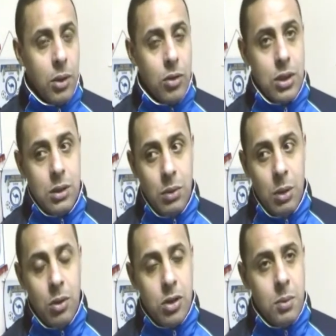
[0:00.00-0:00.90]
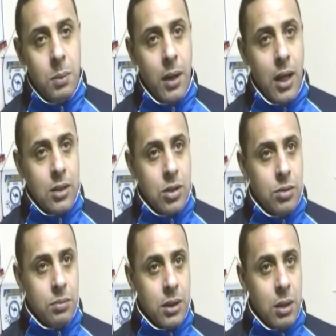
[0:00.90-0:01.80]
because he wants to be part of
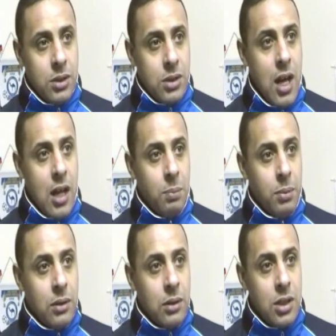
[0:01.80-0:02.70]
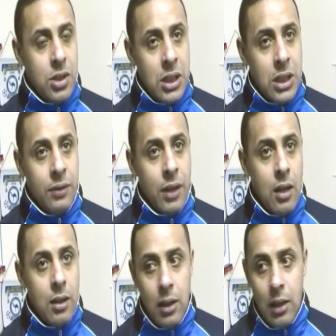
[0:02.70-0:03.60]
something that we're trying to build and achieve
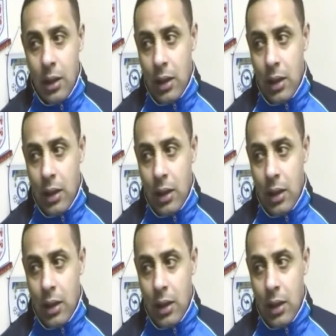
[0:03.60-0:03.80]
here.